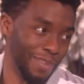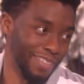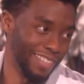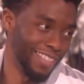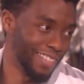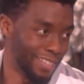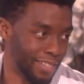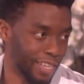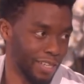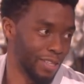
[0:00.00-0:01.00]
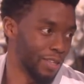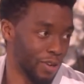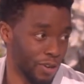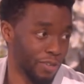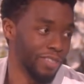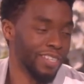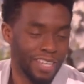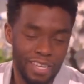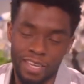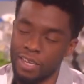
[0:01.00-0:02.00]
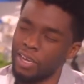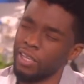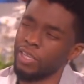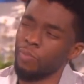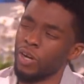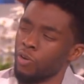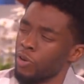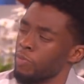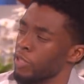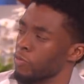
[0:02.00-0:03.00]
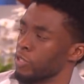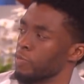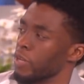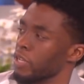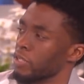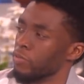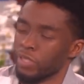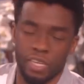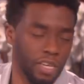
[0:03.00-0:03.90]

I mean, second and third, I think my grandmother, when she passed, it was